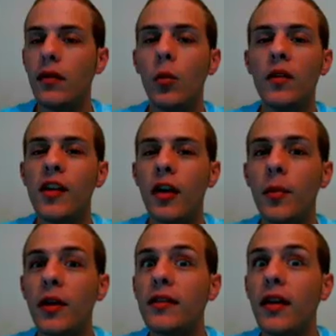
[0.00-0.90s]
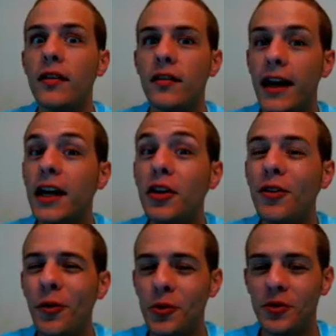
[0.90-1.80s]
Then we set up a, a second
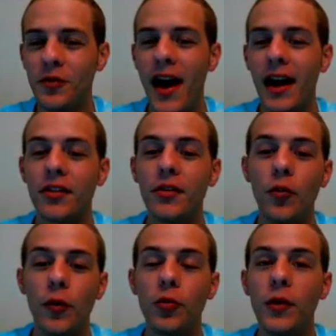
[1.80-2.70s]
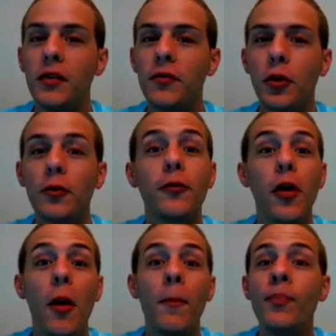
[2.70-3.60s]
conversion factor in which we convert
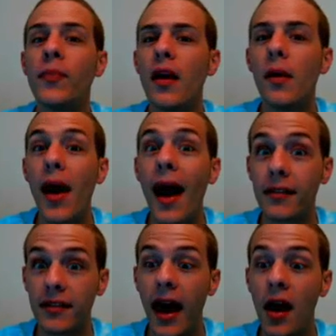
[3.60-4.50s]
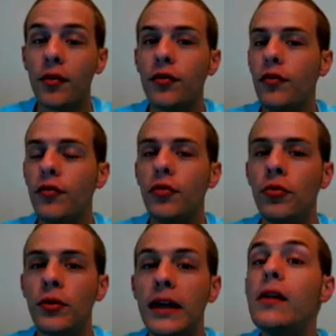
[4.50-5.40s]
from pascals
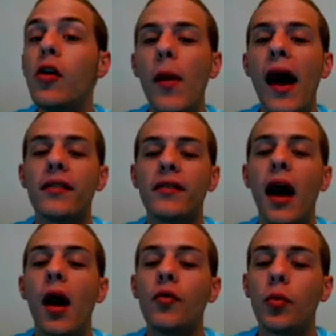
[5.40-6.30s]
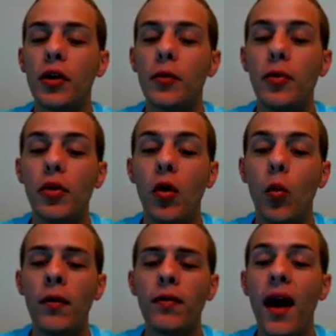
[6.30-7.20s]
to kilopascals. We're going to put our
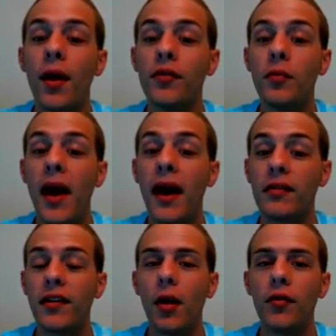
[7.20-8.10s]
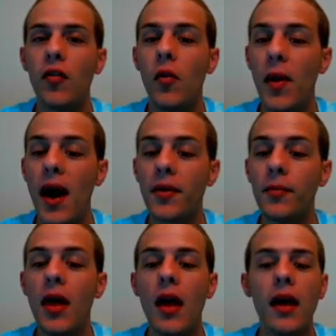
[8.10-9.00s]
one thousand pascals on the
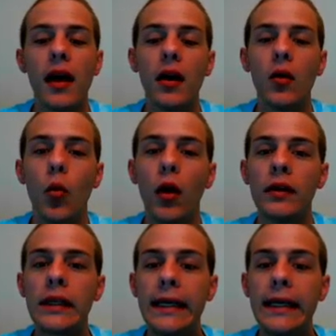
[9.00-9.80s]
bottom and one